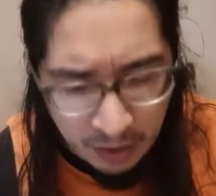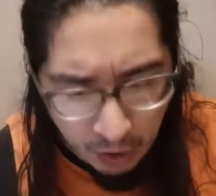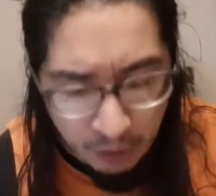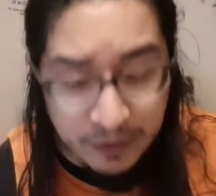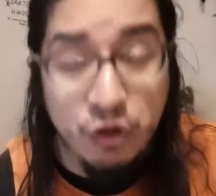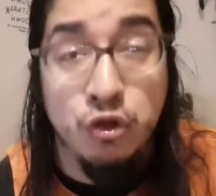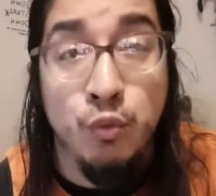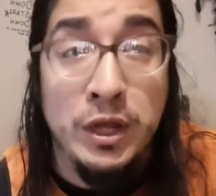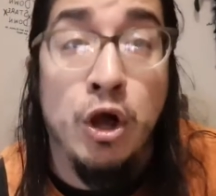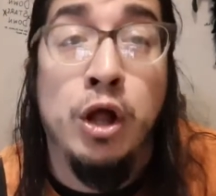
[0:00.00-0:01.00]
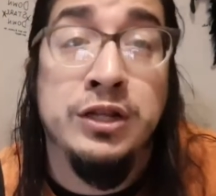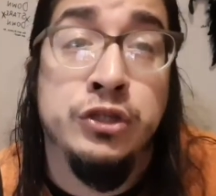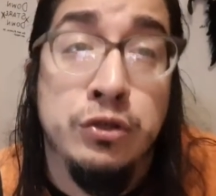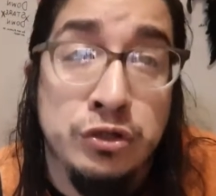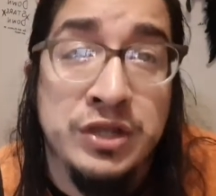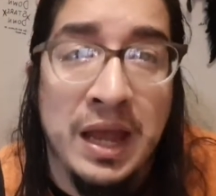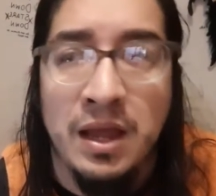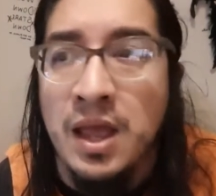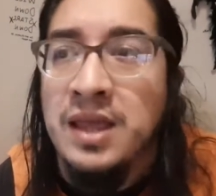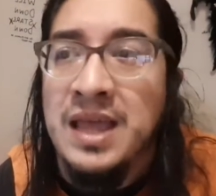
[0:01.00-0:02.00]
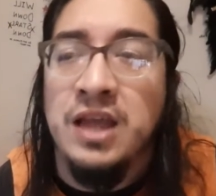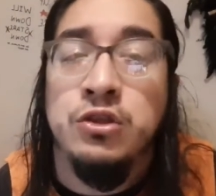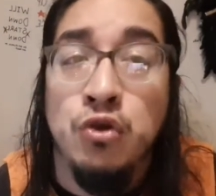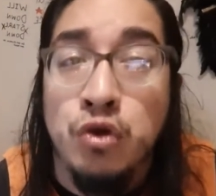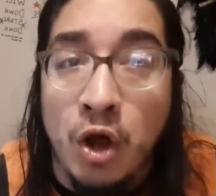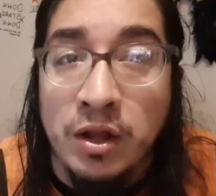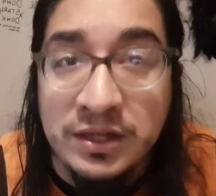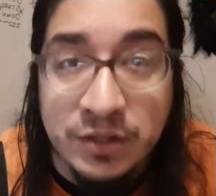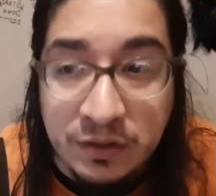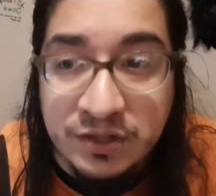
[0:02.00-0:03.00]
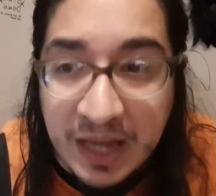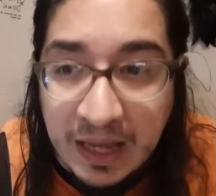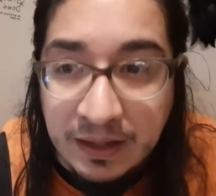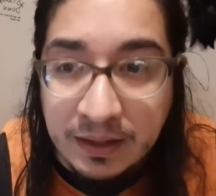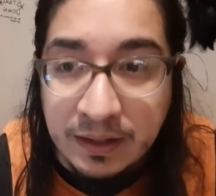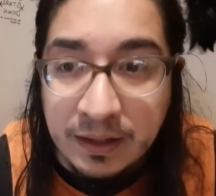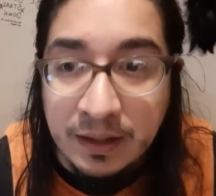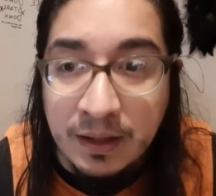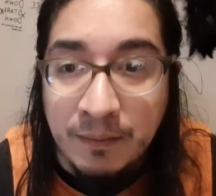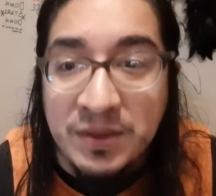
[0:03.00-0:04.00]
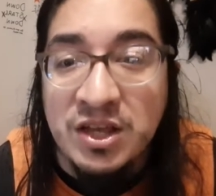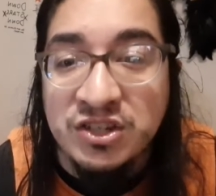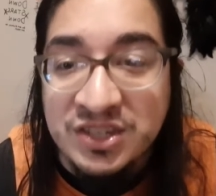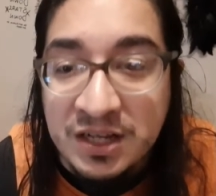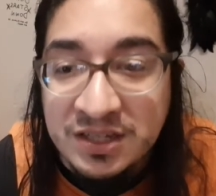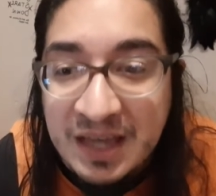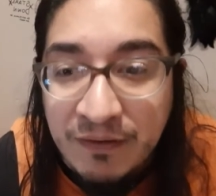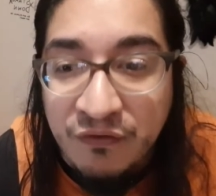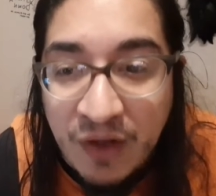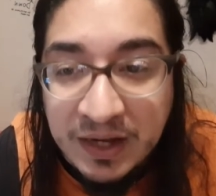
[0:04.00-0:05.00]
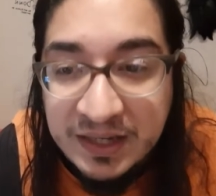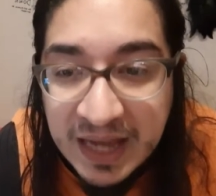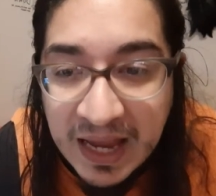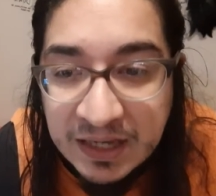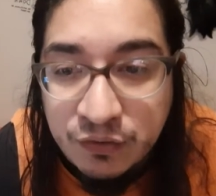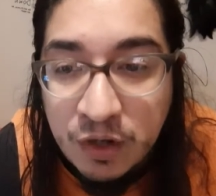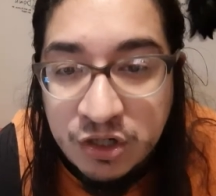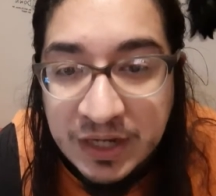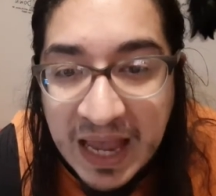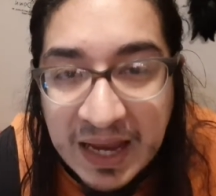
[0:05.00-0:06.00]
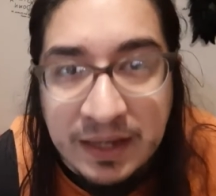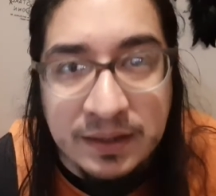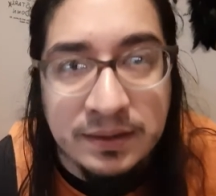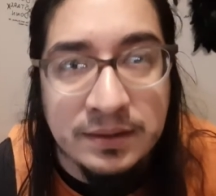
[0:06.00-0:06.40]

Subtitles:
Oh, we call it Tuesday. Yeah, you call it Tuesday, but there's still 7 fucking days. Where'd you get it?